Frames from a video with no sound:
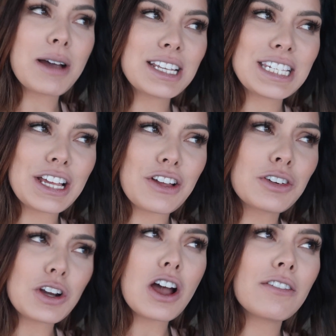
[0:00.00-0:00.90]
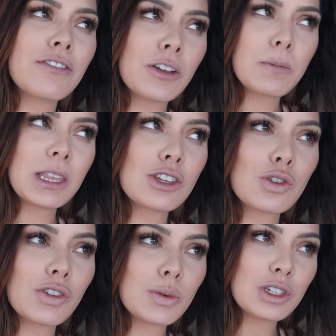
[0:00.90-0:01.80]
myself for not filming this
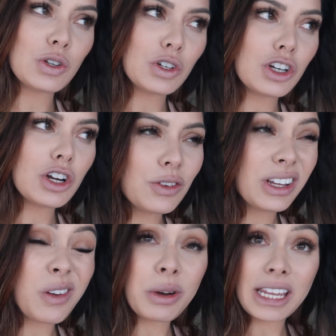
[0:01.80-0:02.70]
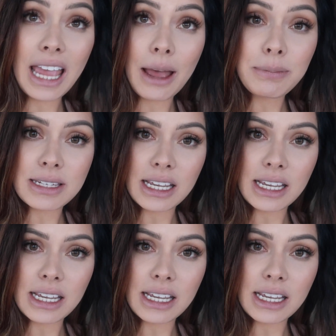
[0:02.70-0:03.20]
review sooner. I don't think I would have kept